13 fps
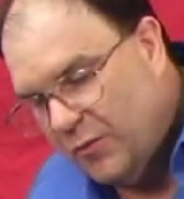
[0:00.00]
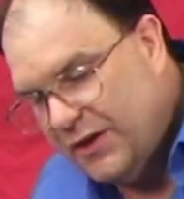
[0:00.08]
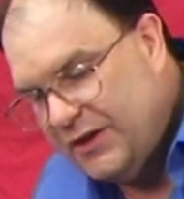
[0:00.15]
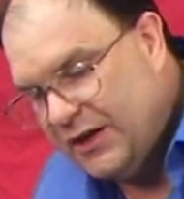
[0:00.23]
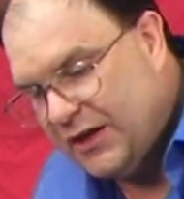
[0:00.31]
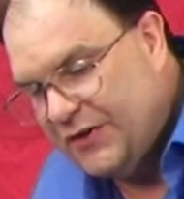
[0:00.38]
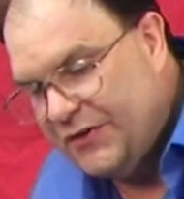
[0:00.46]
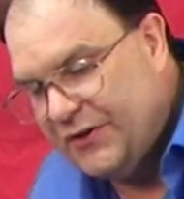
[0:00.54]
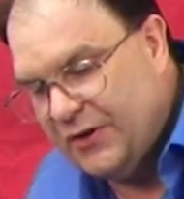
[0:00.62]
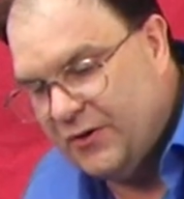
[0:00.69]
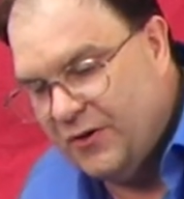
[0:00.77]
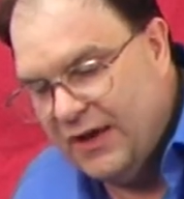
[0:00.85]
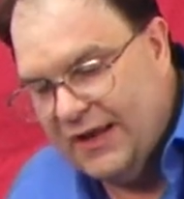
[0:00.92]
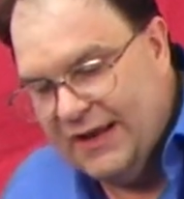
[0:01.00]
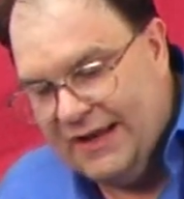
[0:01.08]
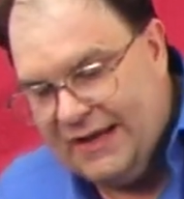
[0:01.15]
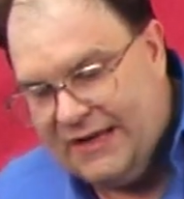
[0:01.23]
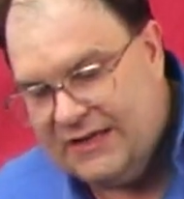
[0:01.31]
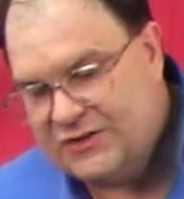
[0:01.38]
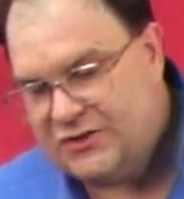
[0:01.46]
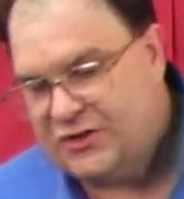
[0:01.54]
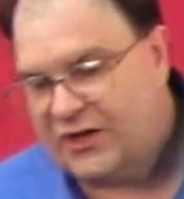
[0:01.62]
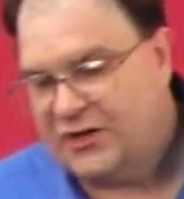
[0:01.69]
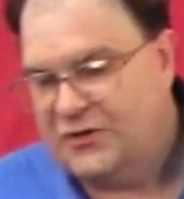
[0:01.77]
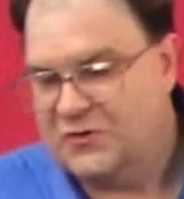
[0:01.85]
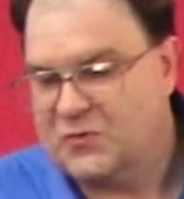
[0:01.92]
What you can do is
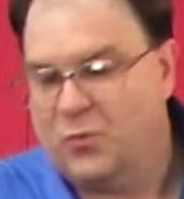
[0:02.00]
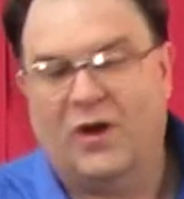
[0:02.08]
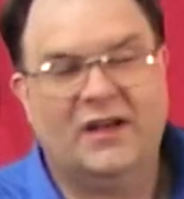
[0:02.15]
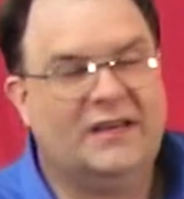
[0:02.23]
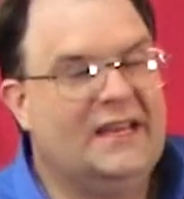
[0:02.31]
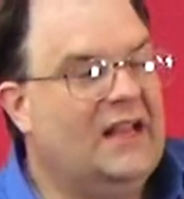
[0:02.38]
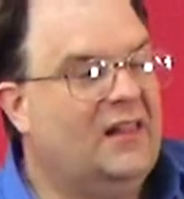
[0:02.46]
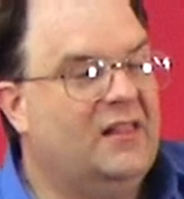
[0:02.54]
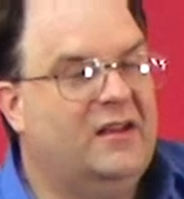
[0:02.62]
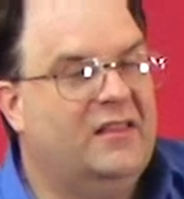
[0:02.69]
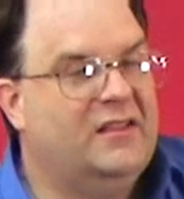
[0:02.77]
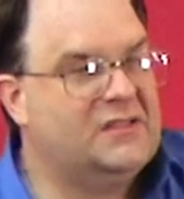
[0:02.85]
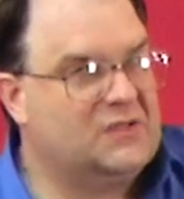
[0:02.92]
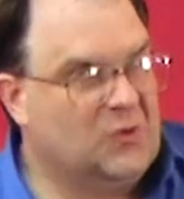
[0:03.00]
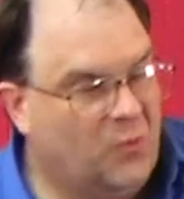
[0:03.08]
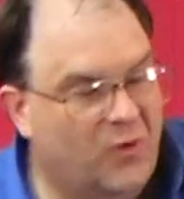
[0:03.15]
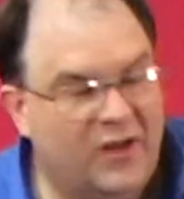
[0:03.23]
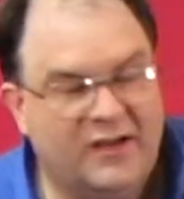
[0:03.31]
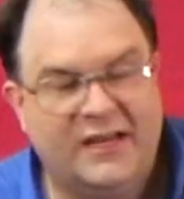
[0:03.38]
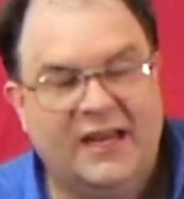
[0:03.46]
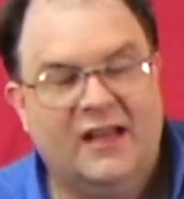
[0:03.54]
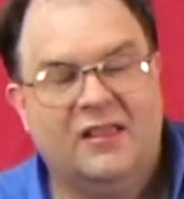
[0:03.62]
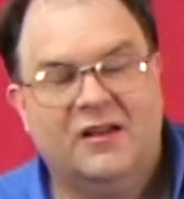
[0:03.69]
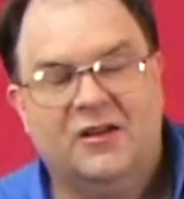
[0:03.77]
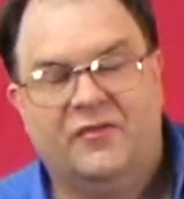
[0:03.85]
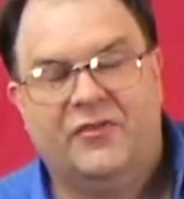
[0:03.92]
you can use 1 gallon of this to 1
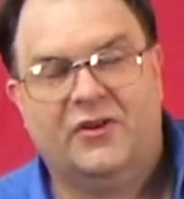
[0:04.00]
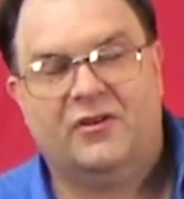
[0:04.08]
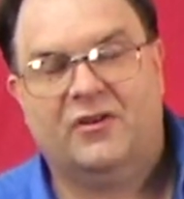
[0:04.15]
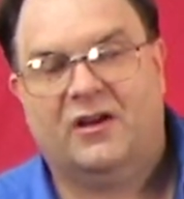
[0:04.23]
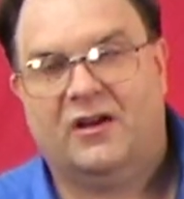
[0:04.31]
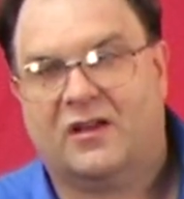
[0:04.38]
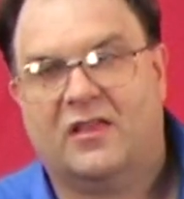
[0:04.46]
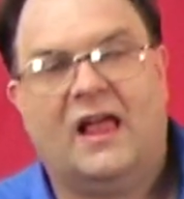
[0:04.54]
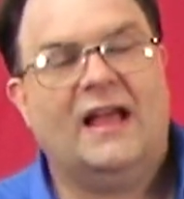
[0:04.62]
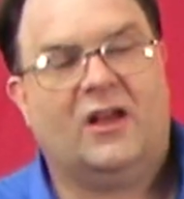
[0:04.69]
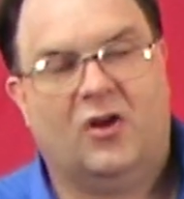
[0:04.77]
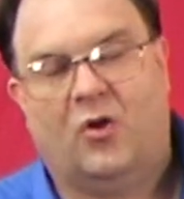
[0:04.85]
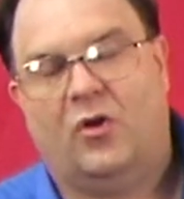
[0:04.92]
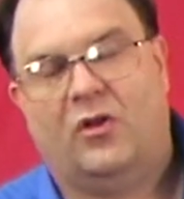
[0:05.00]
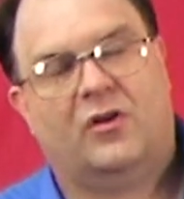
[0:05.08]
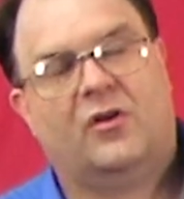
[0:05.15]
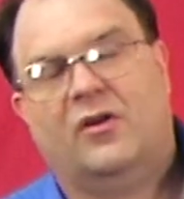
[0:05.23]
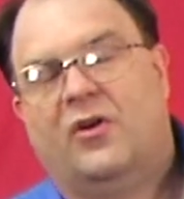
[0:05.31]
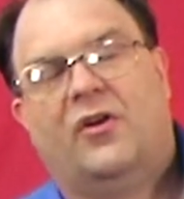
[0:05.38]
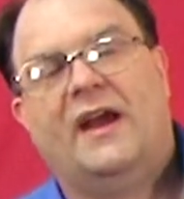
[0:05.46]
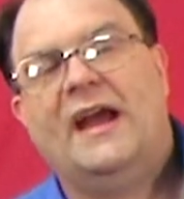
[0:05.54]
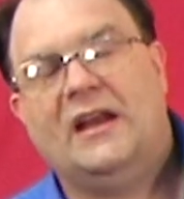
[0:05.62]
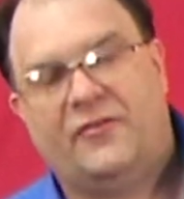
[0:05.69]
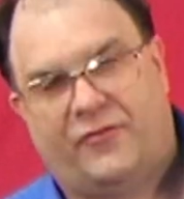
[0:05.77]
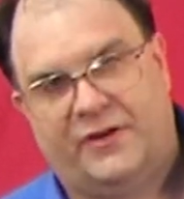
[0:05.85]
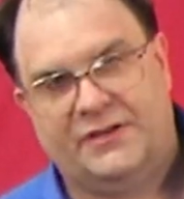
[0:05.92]
gallon of your glycol or
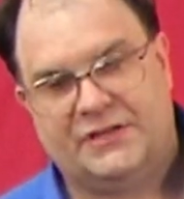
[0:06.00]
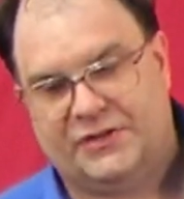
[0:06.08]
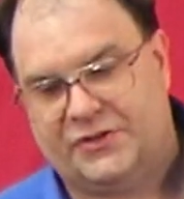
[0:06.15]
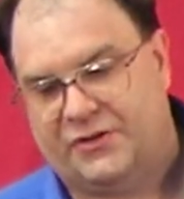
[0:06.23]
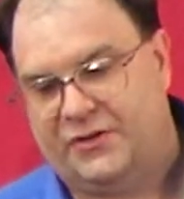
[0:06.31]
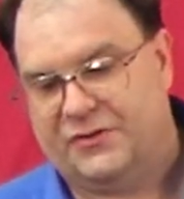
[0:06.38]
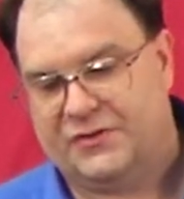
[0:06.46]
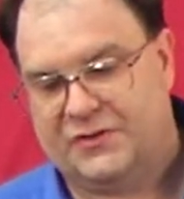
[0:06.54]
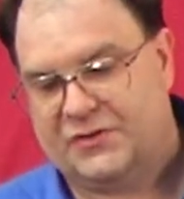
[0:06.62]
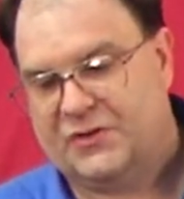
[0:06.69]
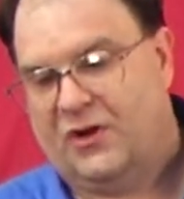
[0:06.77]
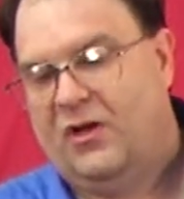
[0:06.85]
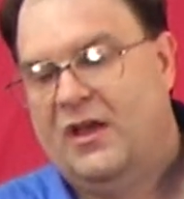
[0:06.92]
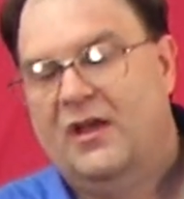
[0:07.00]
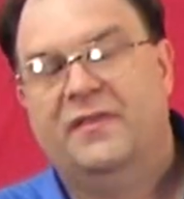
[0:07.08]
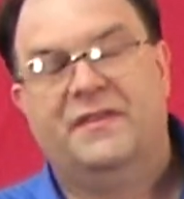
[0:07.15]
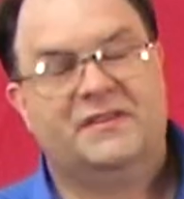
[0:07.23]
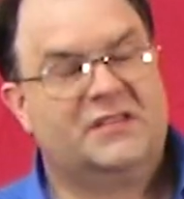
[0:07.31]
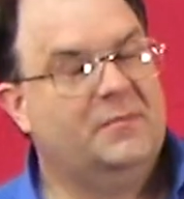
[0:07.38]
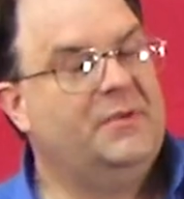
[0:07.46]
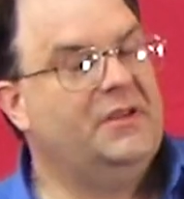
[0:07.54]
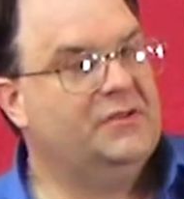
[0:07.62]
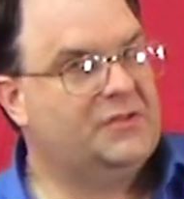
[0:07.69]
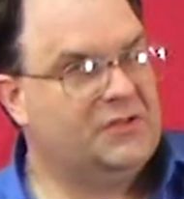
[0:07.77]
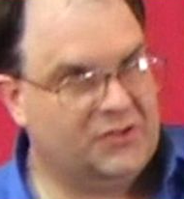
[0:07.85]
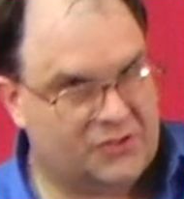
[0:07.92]
antifreeze that you're using. So this can be
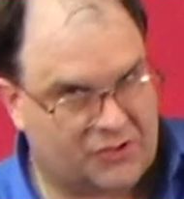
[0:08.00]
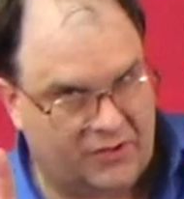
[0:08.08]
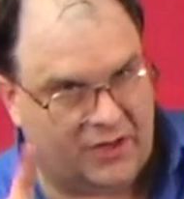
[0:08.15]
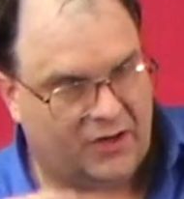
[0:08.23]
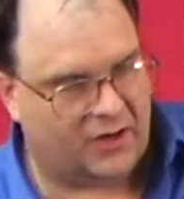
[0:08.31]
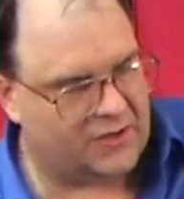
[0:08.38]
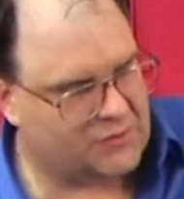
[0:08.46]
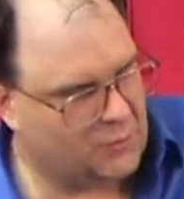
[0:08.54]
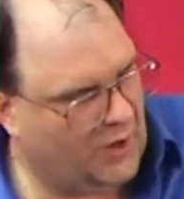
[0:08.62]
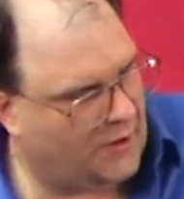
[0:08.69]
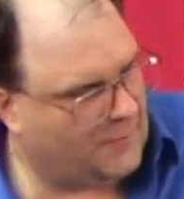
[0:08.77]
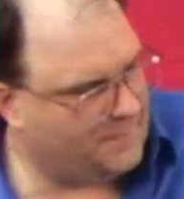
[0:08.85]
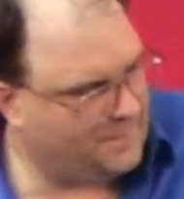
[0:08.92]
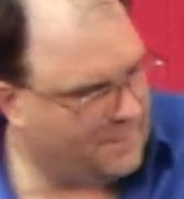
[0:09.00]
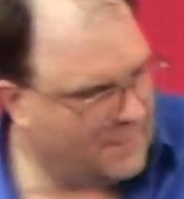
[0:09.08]
used in your street car as well.